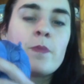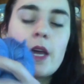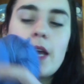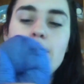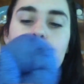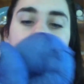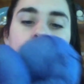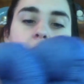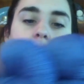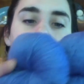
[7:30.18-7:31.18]

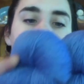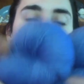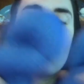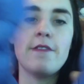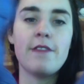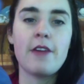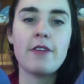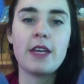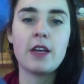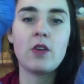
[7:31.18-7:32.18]
It's a
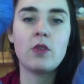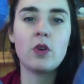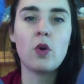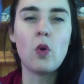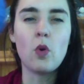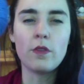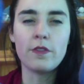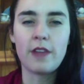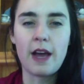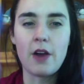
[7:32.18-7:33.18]
very
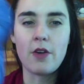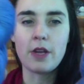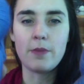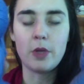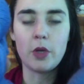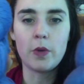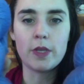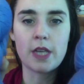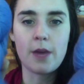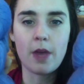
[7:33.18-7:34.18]
cornflowery blue.
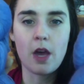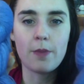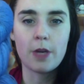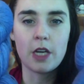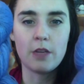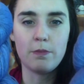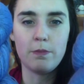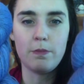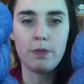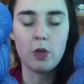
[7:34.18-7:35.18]
It's coming up kind of
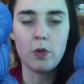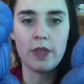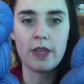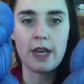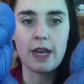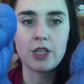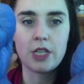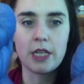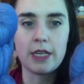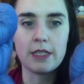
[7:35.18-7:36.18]
bluer than it
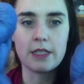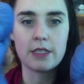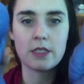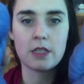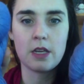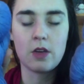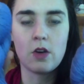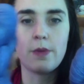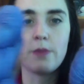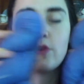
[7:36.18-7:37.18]
actually is. It's got
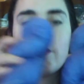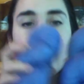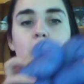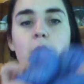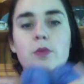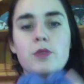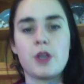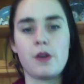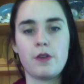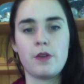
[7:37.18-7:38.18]
a bit more of a purple
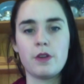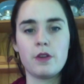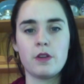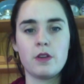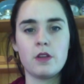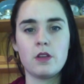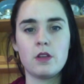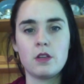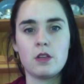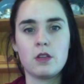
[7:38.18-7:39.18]
tone.
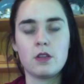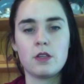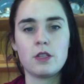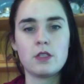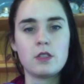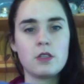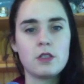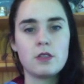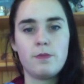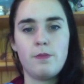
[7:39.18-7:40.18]

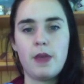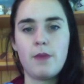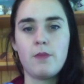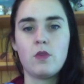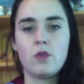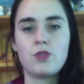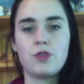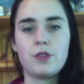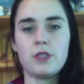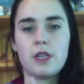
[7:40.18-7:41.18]
It's a bit more
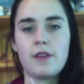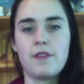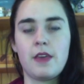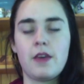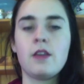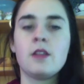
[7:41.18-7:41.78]
true to life here.